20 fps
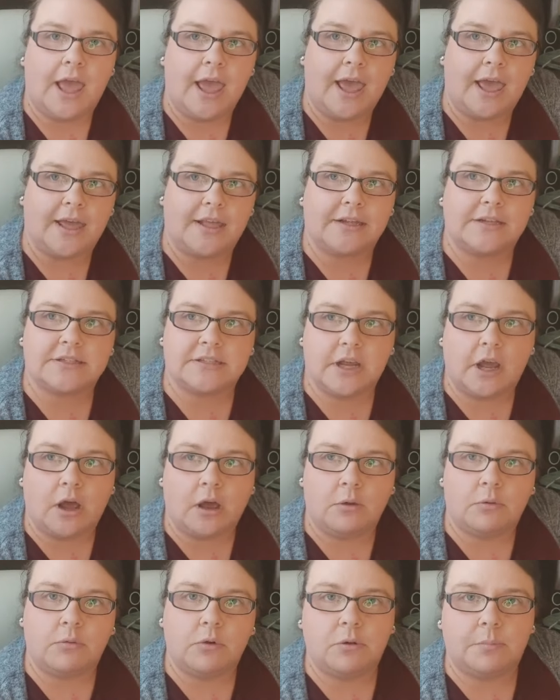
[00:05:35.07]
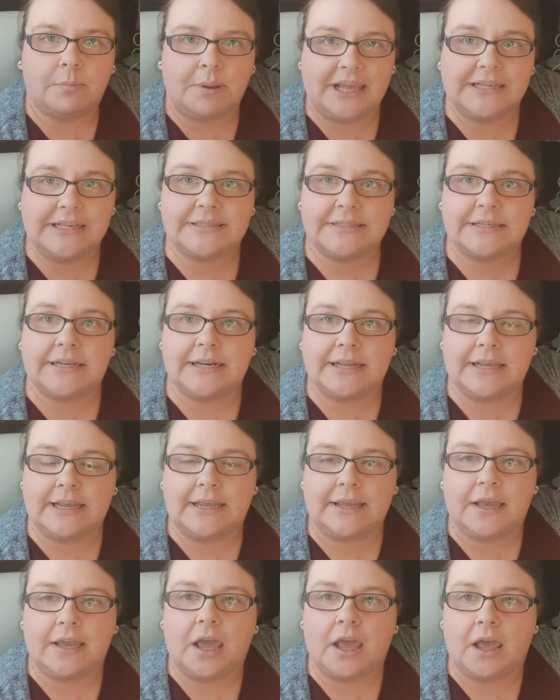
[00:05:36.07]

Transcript: and I will basically